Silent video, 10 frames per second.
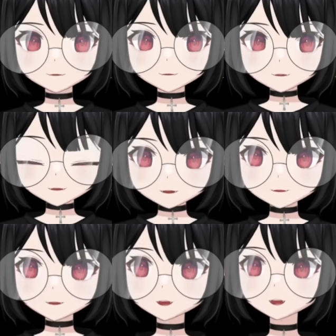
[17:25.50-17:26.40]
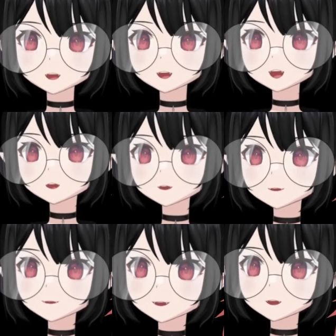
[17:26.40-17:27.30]
favorites. And you can
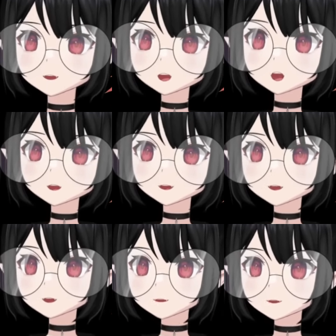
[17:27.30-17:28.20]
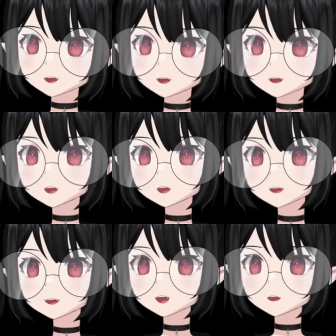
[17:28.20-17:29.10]
see Kyo here saying he
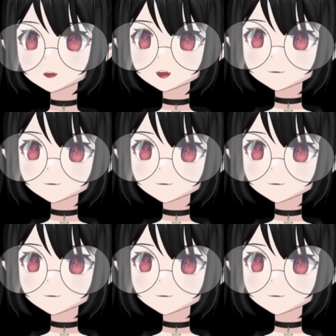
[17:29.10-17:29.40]
got laughed